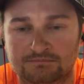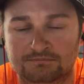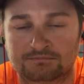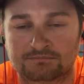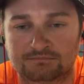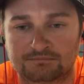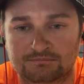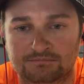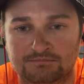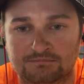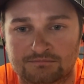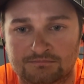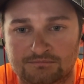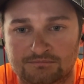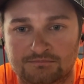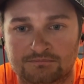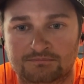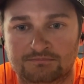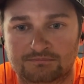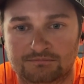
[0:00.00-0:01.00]

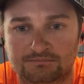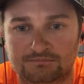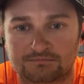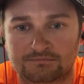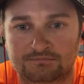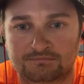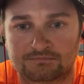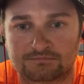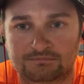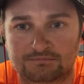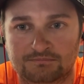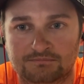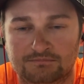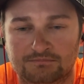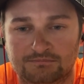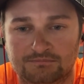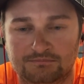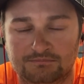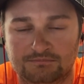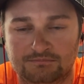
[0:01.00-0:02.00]

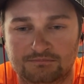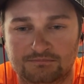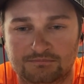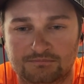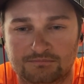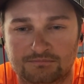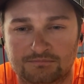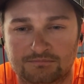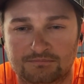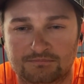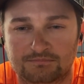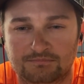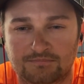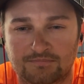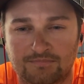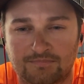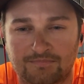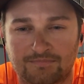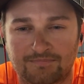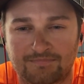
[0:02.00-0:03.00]

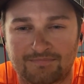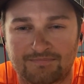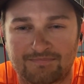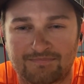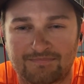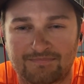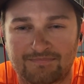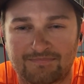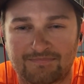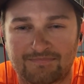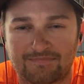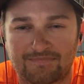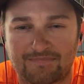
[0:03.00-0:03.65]
This person isn't speaking.